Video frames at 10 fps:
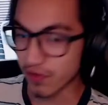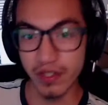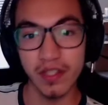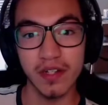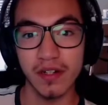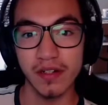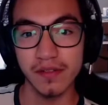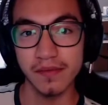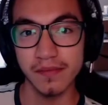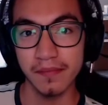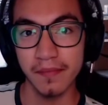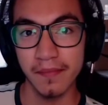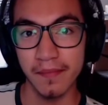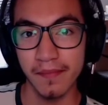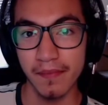over here,
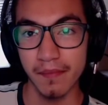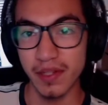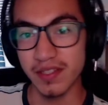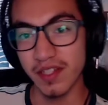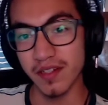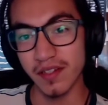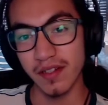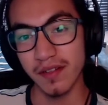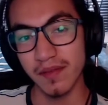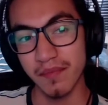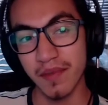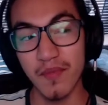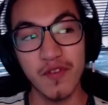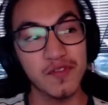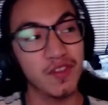but it's going to be
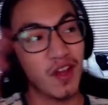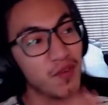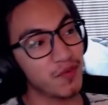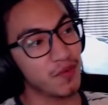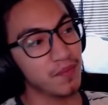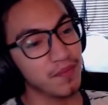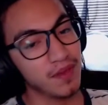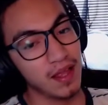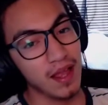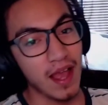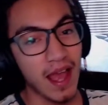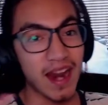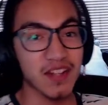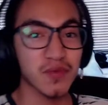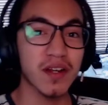moved to the other room. And
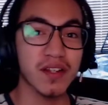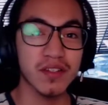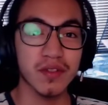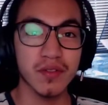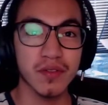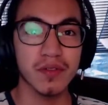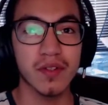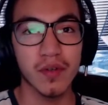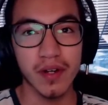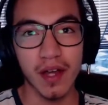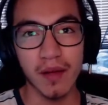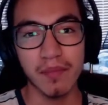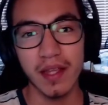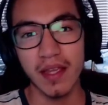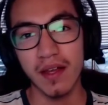I just wanted to do an
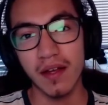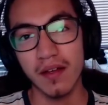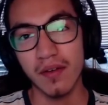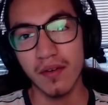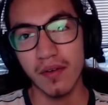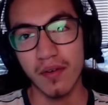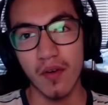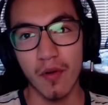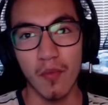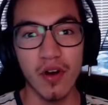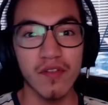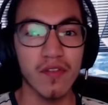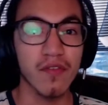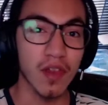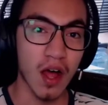update, or more of a
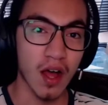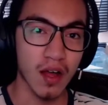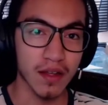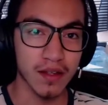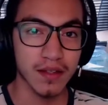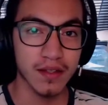vlog